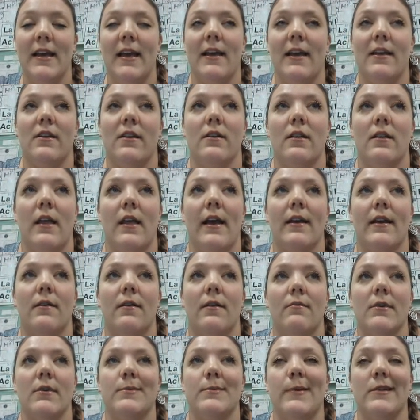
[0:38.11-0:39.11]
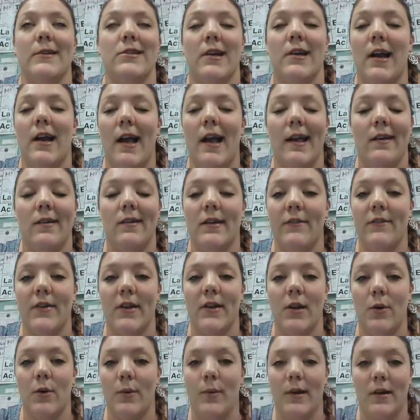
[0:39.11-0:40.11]
And you're like, Ms. Belcher, I don't even
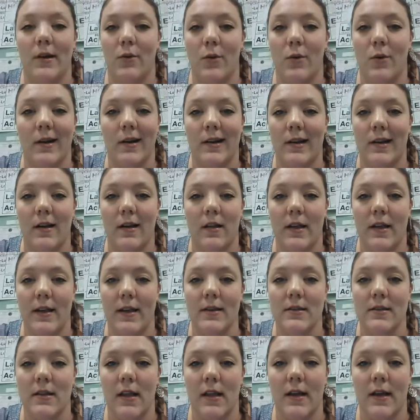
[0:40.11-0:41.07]
know what an organelle is,